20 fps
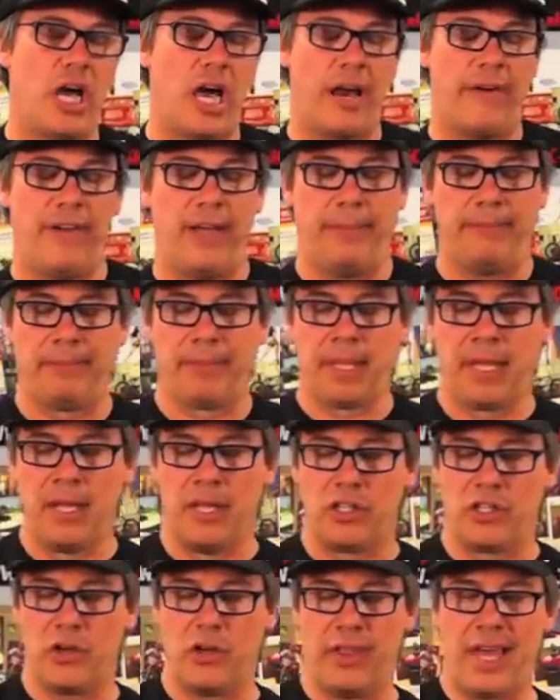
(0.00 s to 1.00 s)
out of it.
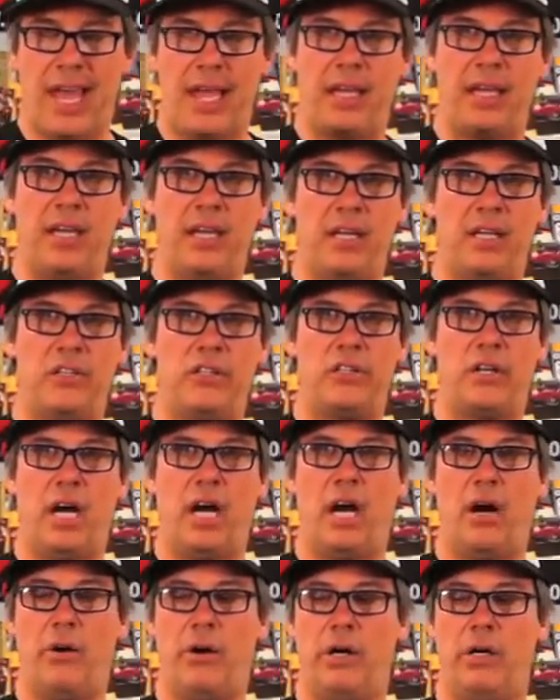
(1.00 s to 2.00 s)
So that is
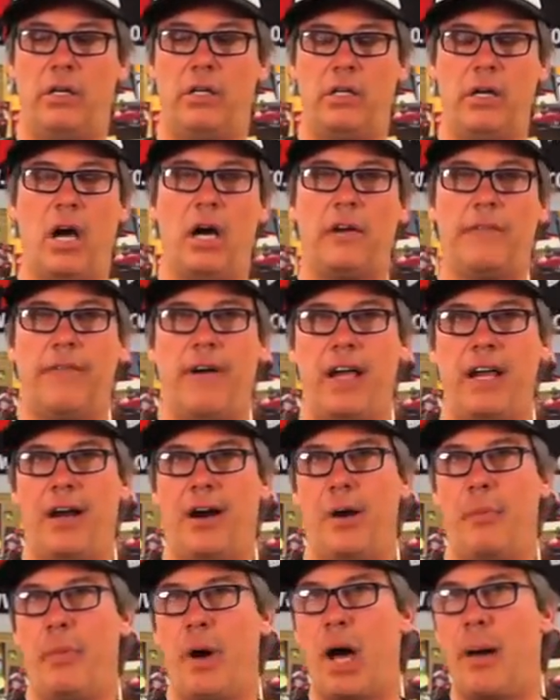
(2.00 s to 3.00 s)
our
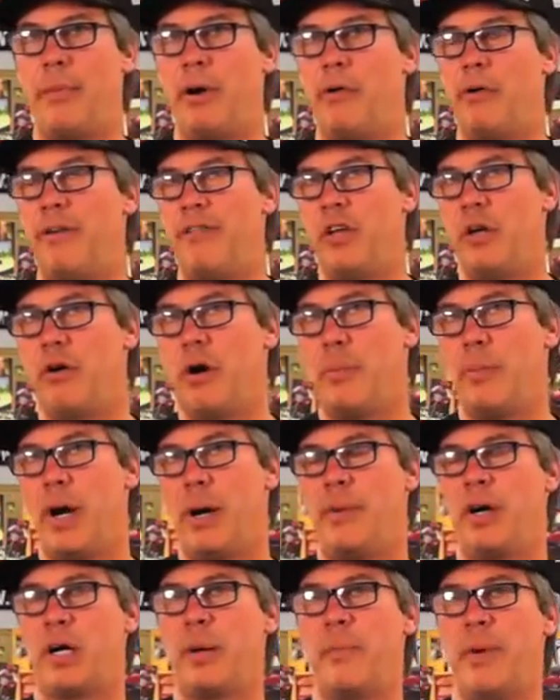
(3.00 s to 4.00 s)
dogfight, our bomber review, our
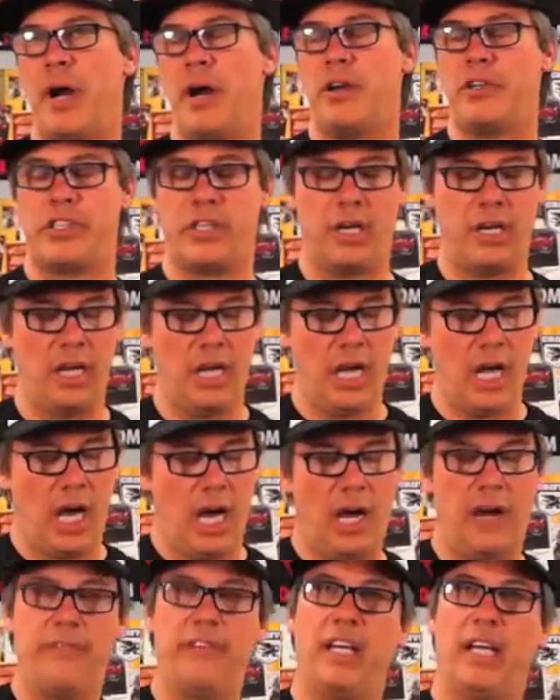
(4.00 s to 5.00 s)
bomber comparison
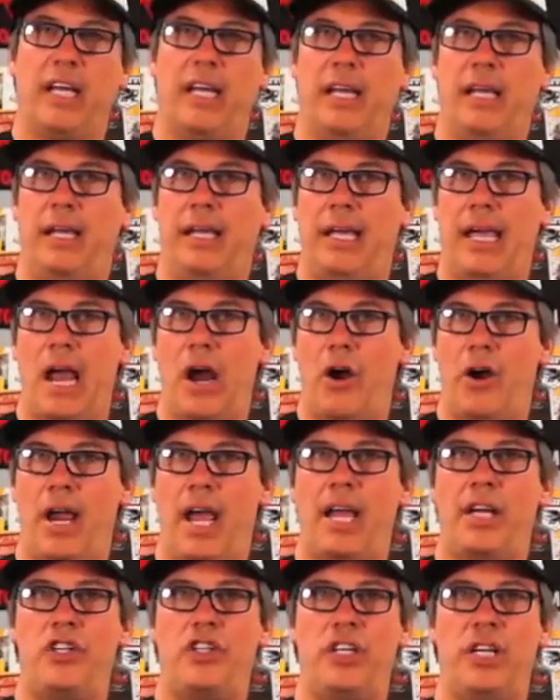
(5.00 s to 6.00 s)
of the
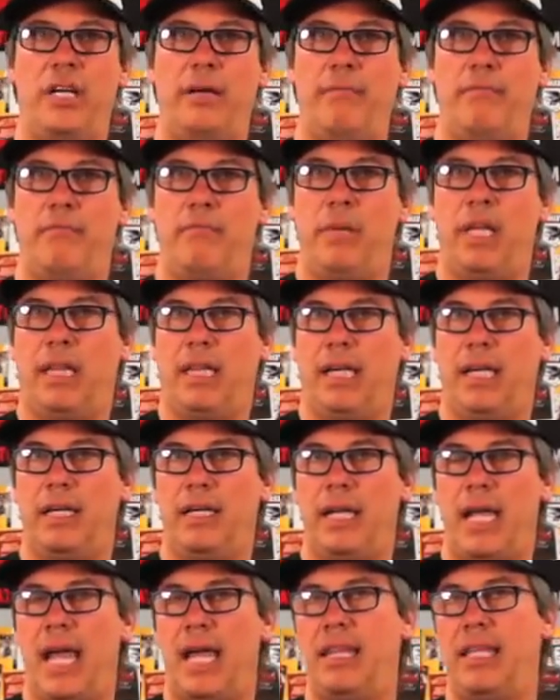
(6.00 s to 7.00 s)
Gaerne
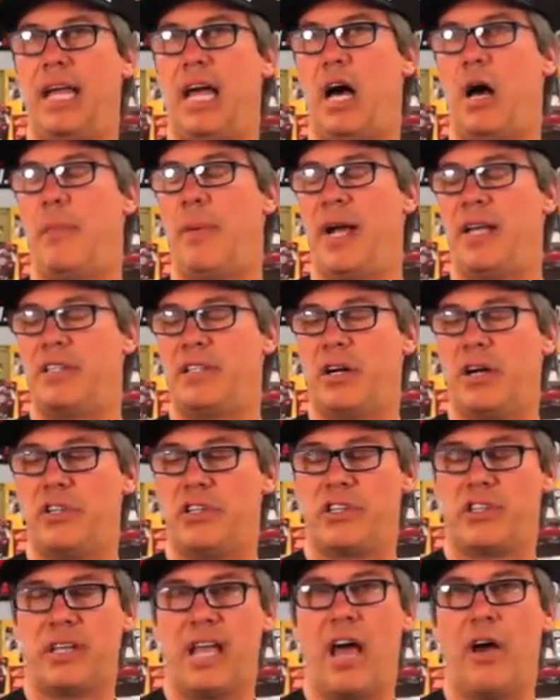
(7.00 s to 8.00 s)
G-Midland and the
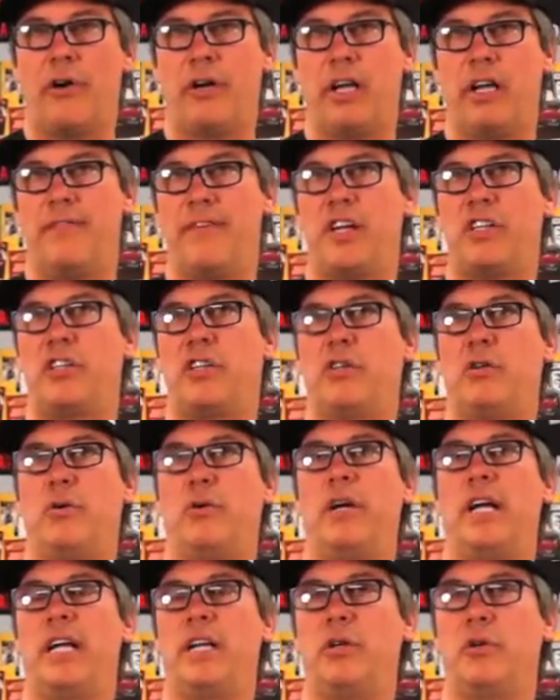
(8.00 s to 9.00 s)
Alpinestars Scout adventure
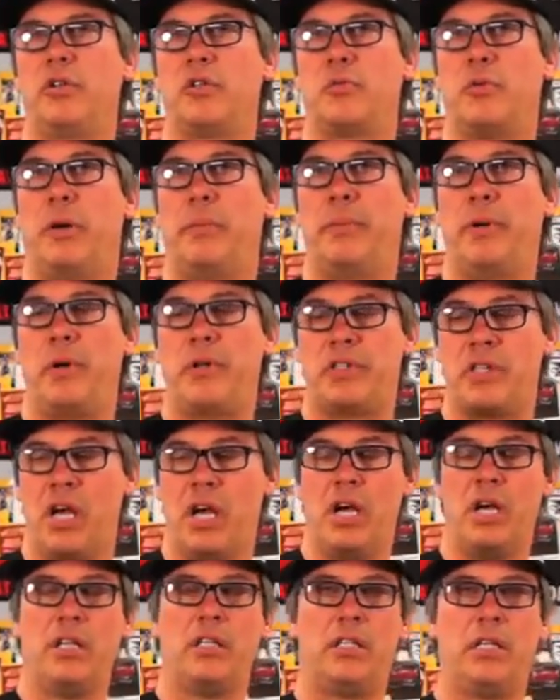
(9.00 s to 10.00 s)
touring and dual sport boots,
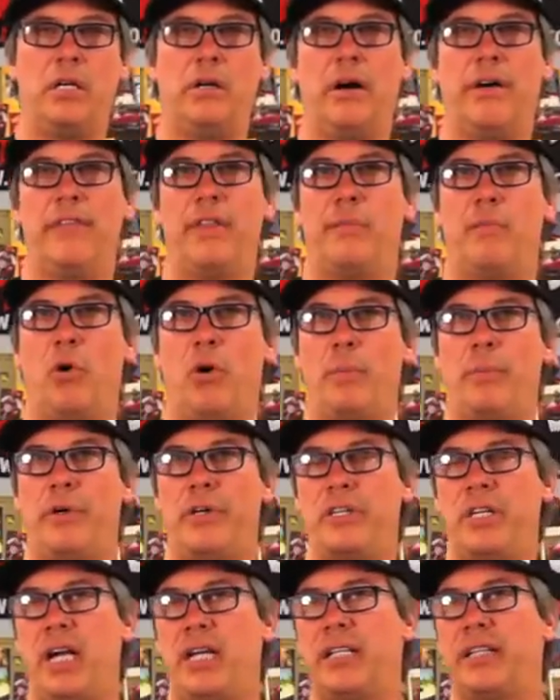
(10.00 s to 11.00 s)
two of the more
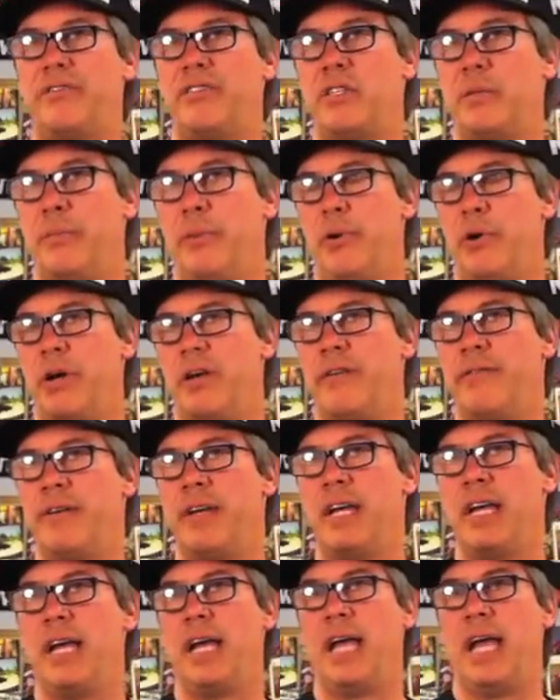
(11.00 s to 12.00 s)
protective,
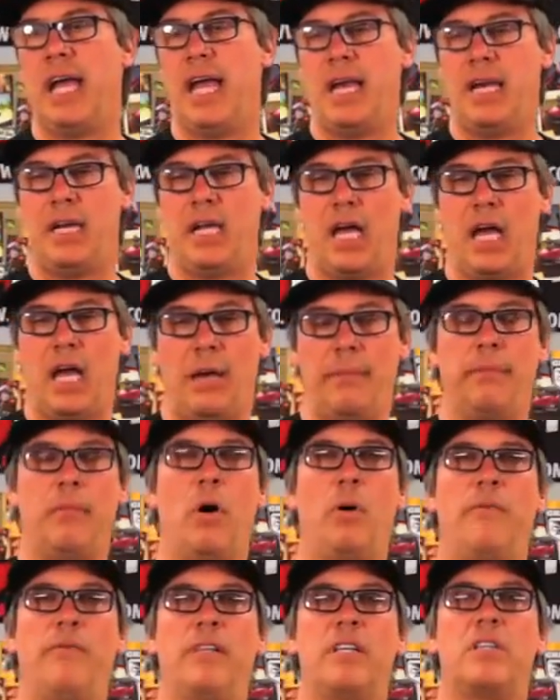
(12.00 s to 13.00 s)
supportive, and
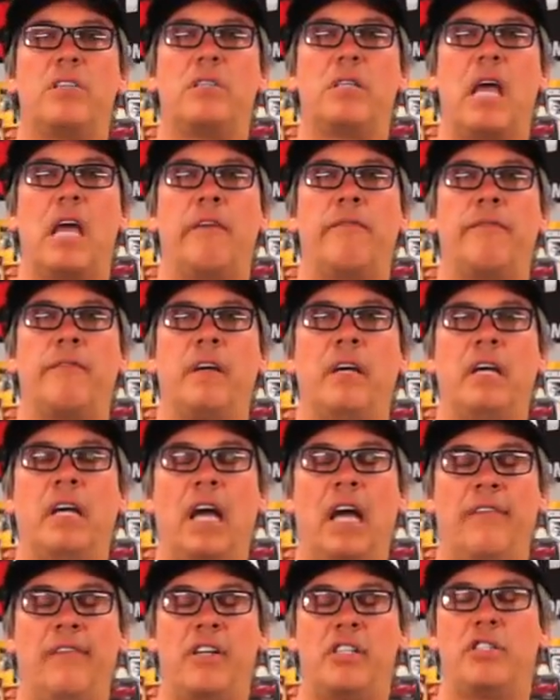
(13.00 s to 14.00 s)
hopefully safe
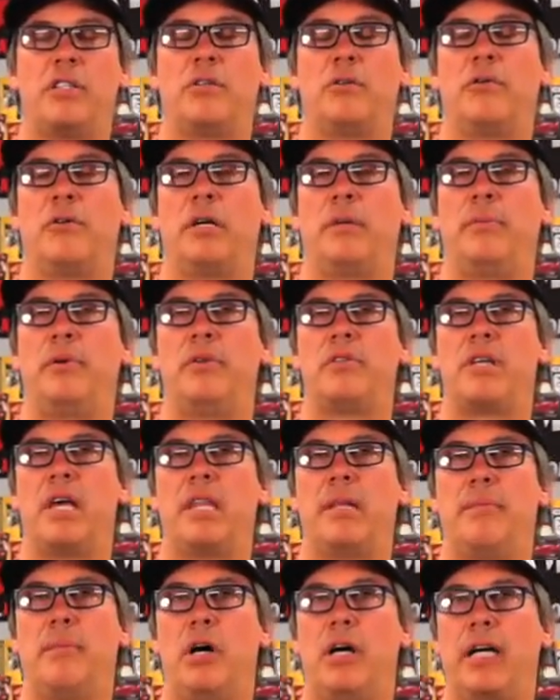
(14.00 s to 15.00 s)
adventure touring boots
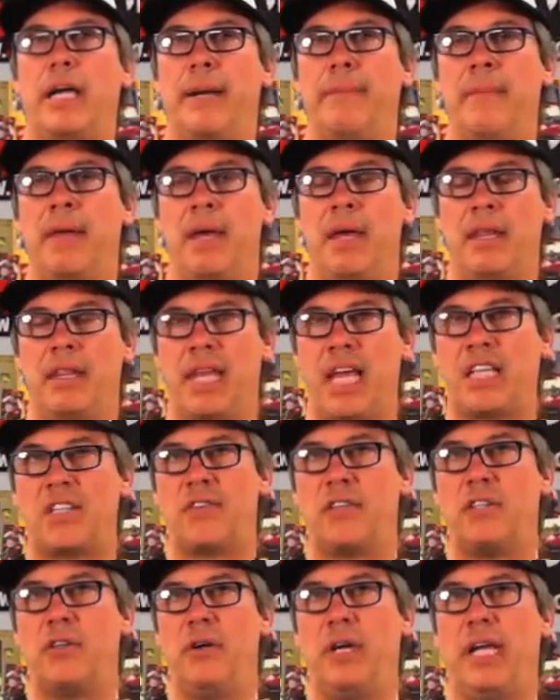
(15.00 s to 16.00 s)
on the market.
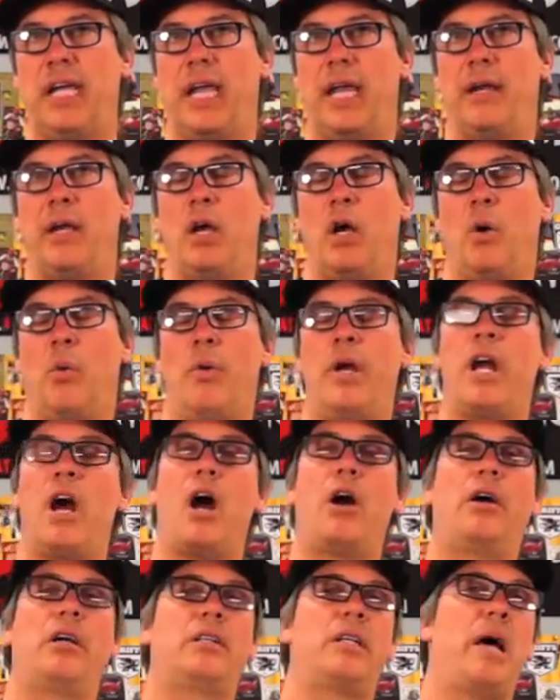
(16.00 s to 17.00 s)
Thanks for tuning in. We
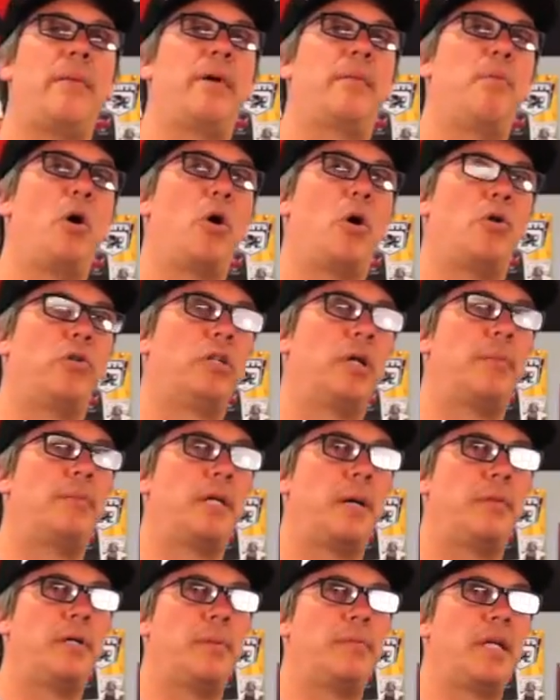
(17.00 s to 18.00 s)
are Atomic-Moto,
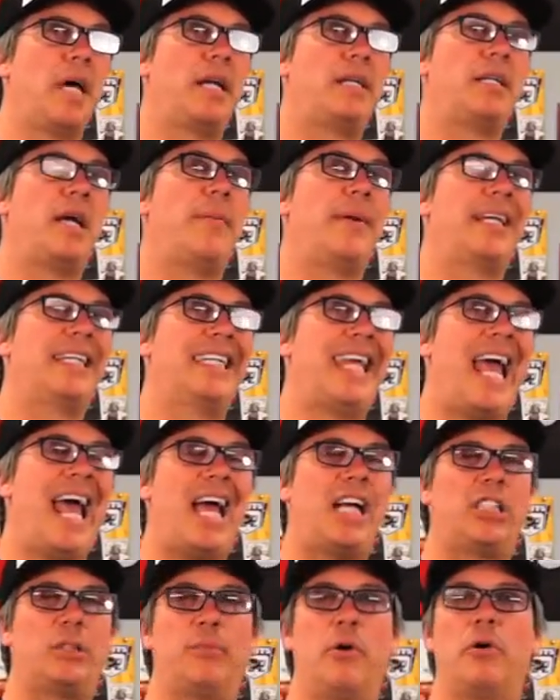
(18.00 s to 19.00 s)

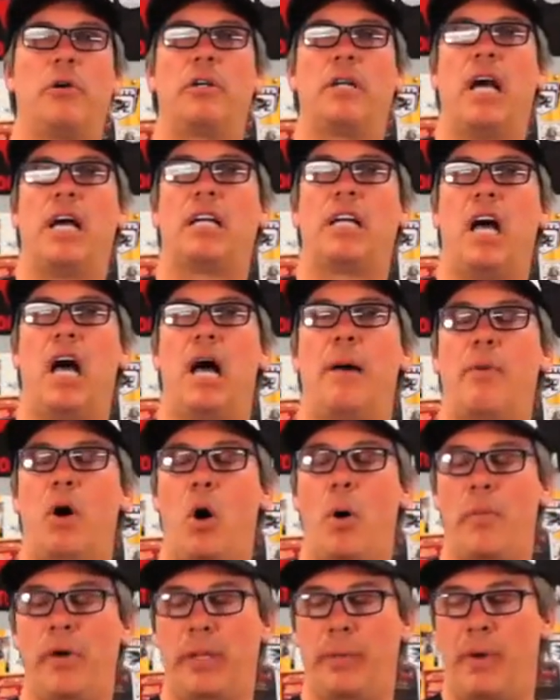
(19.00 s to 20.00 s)
www.atomic-moto.com,
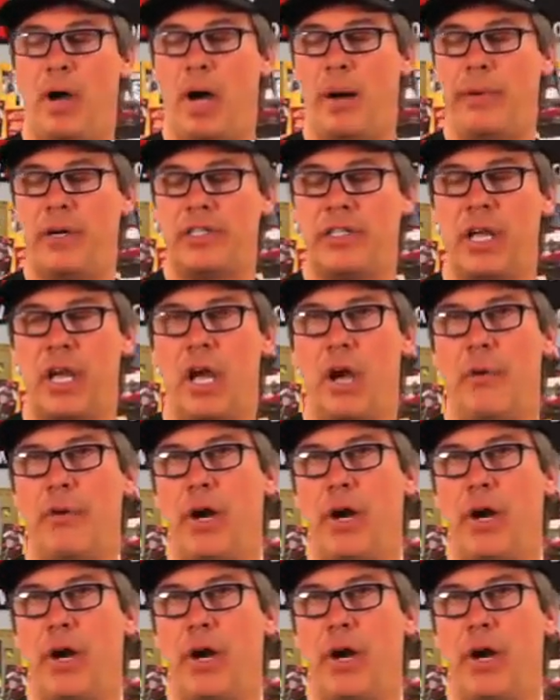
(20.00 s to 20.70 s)
home of the bombers.